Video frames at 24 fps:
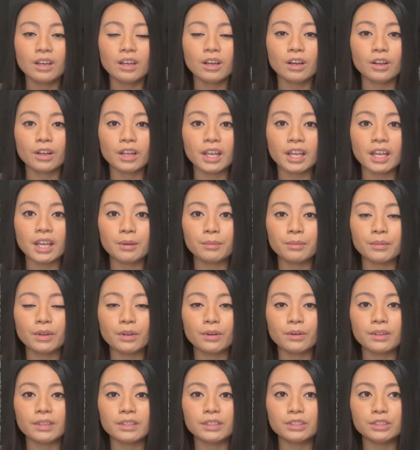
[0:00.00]
okay, I'm
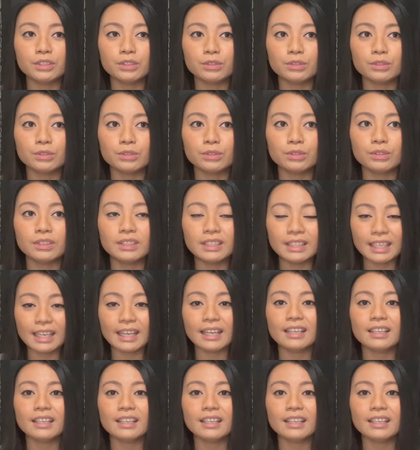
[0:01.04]
going to get